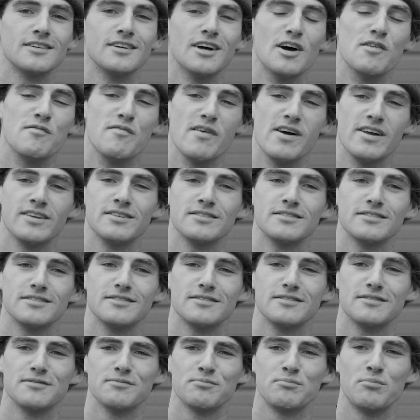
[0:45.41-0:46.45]
event,
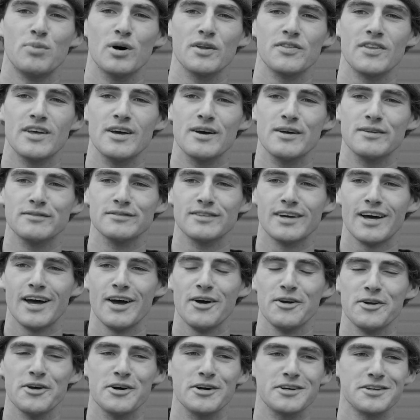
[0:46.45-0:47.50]
but then I
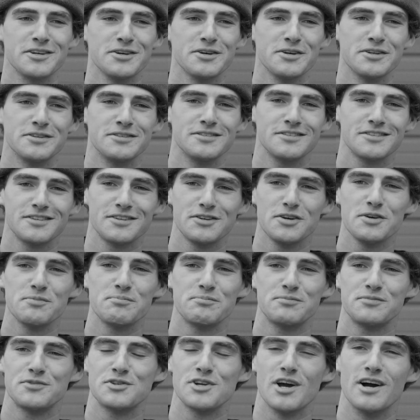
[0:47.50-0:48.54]
don't know, a good good
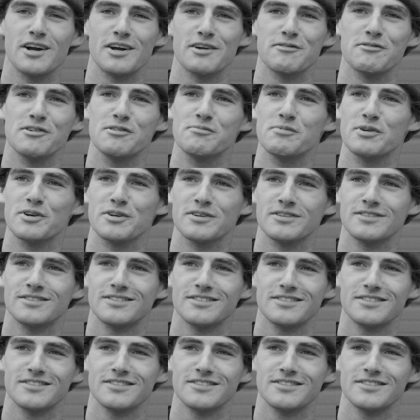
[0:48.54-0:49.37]
chunk of them are